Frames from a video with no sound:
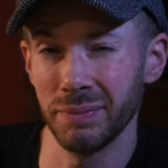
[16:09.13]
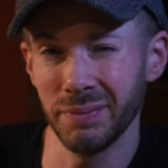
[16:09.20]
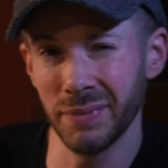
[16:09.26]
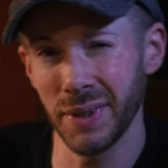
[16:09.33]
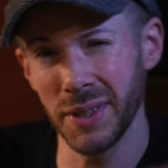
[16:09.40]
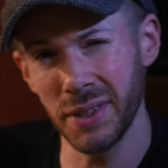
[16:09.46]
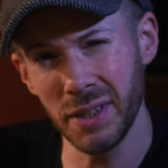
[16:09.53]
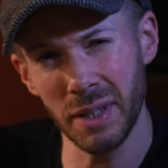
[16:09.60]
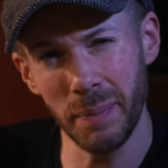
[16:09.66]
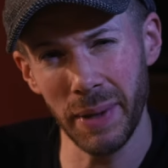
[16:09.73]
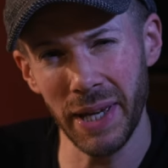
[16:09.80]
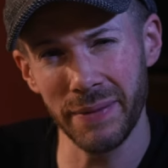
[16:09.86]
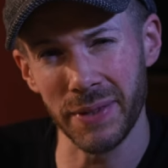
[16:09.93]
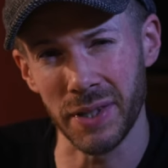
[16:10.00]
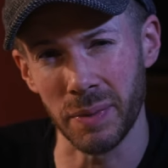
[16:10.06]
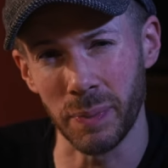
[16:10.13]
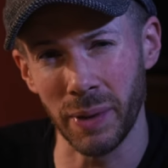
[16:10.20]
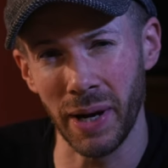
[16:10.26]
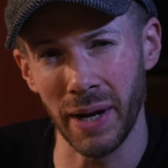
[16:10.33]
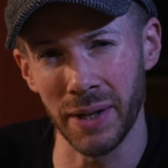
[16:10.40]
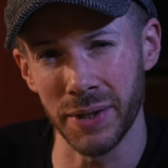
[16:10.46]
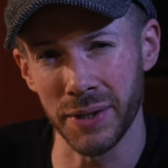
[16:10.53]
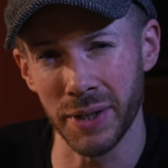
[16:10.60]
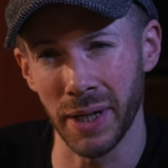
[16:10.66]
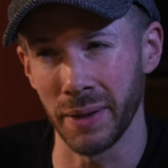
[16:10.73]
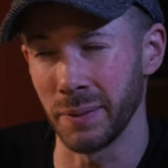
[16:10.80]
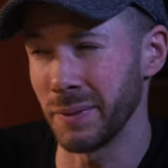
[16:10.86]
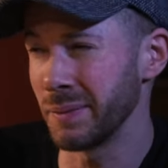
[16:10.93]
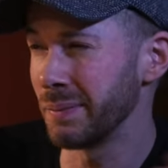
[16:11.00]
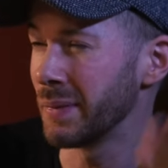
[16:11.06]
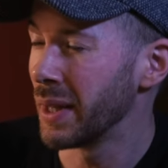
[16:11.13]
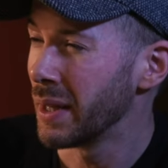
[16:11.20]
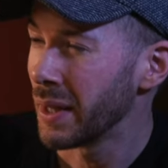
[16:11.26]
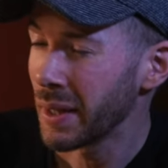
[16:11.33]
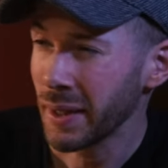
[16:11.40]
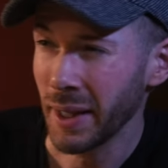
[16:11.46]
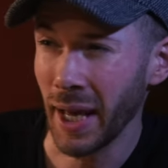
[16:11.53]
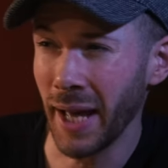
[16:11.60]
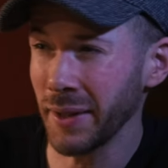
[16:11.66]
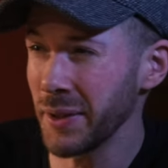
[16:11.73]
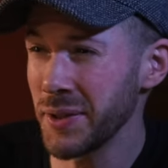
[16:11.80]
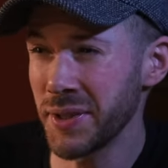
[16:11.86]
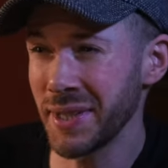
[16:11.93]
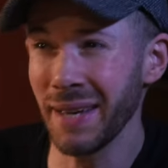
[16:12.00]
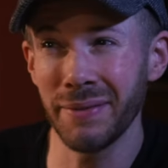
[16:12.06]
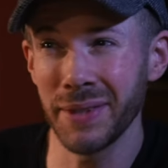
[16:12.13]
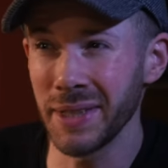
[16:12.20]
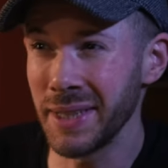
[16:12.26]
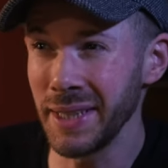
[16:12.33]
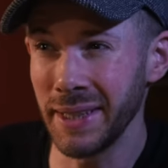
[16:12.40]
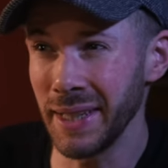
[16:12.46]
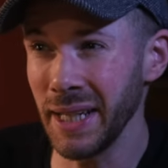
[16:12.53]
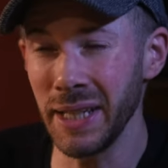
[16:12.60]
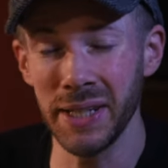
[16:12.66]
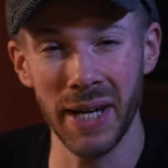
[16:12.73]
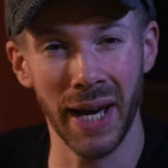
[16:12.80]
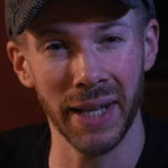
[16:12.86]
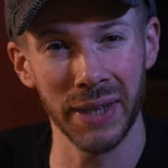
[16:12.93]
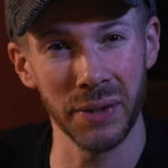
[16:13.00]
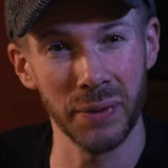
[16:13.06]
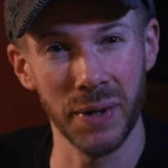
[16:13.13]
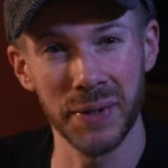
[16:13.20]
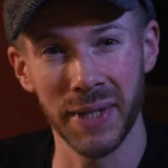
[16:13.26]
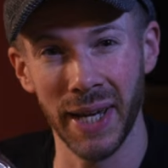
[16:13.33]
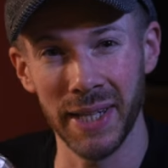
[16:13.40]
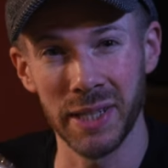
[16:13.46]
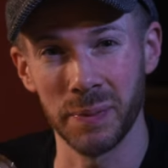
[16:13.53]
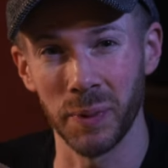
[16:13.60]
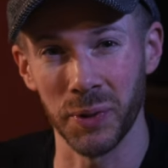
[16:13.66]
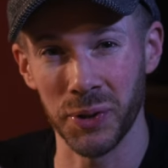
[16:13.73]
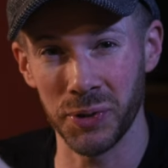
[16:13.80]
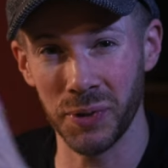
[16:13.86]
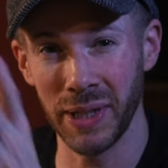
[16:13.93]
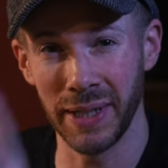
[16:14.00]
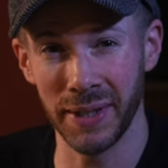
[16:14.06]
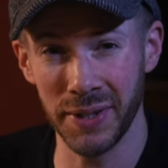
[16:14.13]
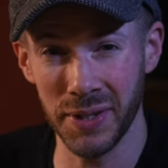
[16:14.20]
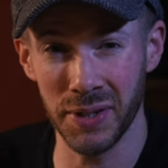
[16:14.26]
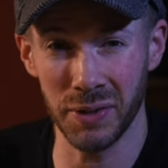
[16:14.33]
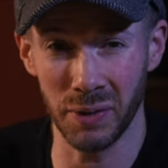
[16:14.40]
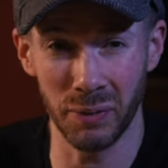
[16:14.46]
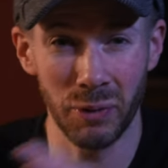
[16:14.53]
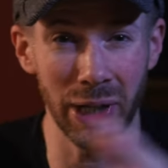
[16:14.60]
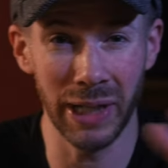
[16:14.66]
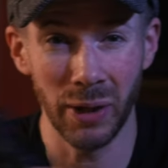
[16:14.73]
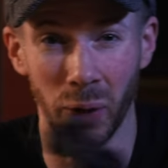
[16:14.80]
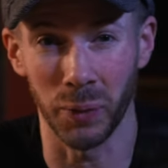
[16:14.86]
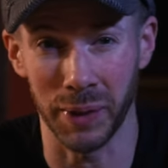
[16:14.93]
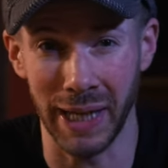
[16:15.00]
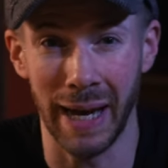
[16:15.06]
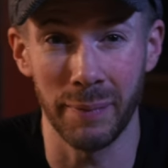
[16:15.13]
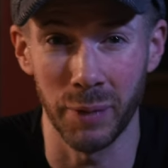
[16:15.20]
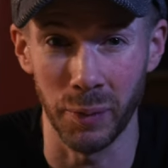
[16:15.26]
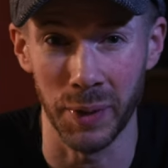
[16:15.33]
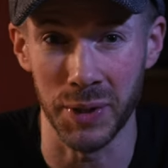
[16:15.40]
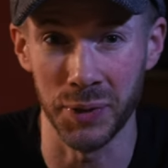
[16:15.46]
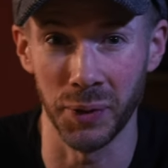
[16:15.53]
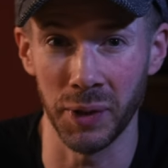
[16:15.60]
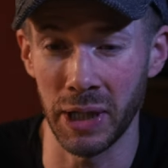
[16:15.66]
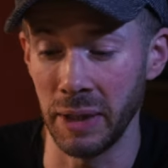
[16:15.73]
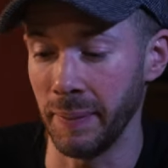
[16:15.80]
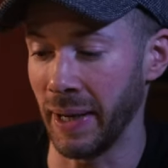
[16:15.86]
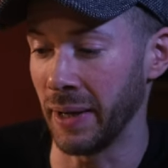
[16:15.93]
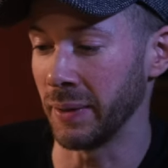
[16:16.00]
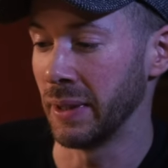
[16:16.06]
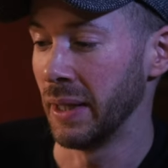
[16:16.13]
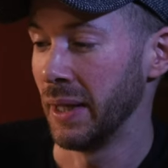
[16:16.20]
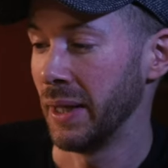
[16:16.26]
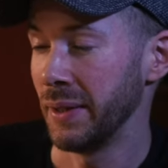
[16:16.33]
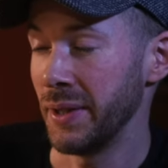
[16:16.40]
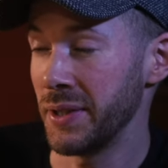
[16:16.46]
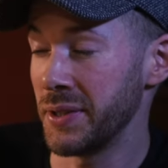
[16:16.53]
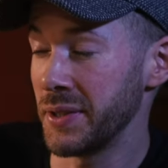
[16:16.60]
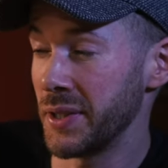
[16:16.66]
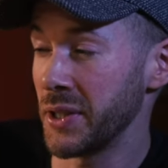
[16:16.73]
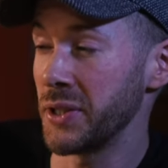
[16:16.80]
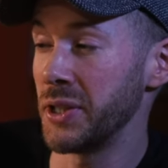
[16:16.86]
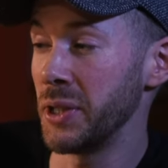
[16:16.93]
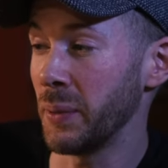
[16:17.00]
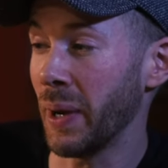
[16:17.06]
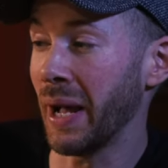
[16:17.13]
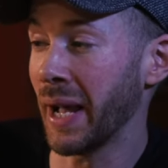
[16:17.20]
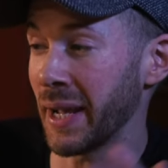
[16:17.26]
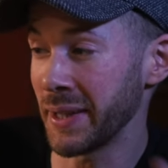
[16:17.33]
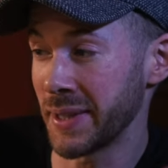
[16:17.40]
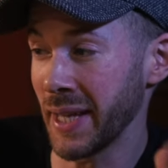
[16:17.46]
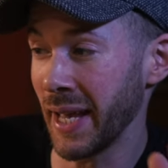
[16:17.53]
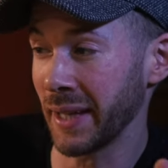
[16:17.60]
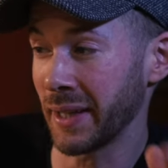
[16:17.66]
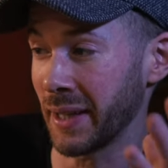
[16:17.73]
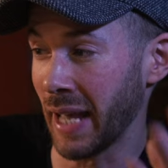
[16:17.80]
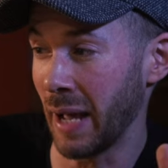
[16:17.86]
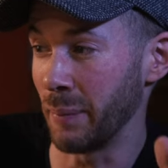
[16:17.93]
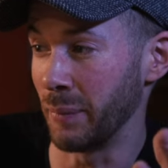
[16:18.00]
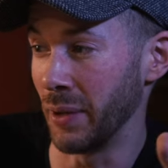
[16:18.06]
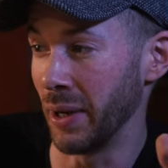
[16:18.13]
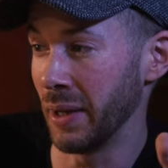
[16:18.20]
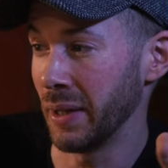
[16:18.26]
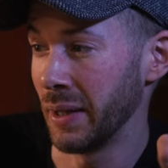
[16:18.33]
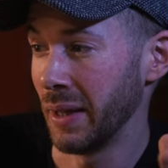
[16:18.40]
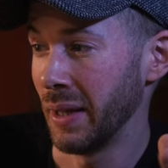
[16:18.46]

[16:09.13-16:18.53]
This is a bit of a surprise, you know. Canon 70D, you had the rotatable screen. This isn't really old camera we're talking about. This is this new high-tech camera.